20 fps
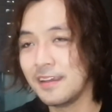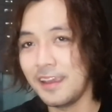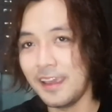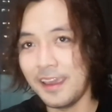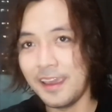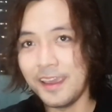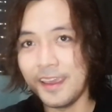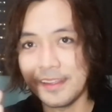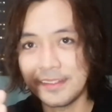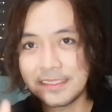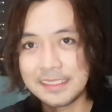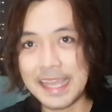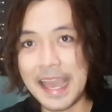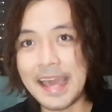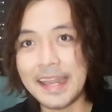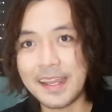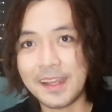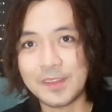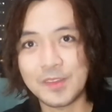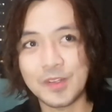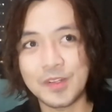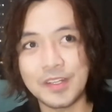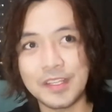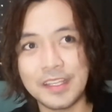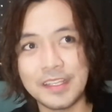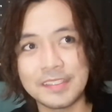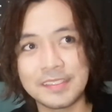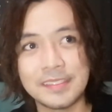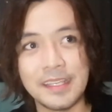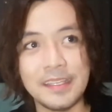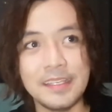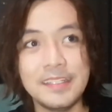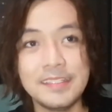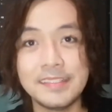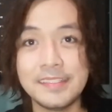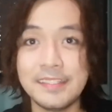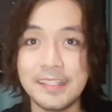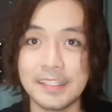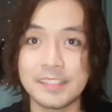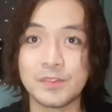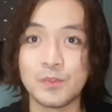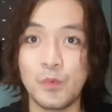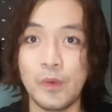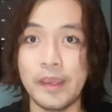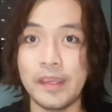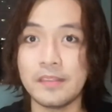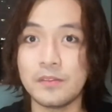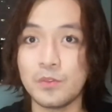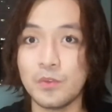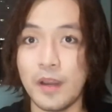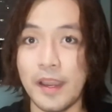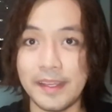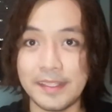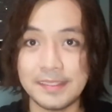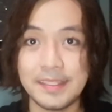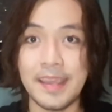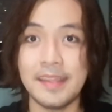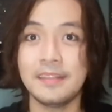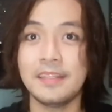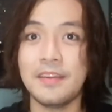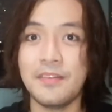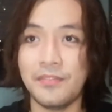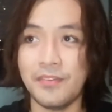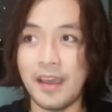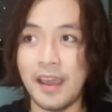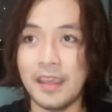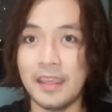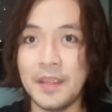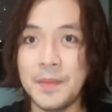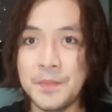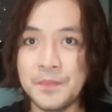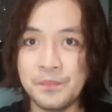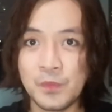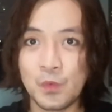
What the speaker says: And character is the easiest way to identify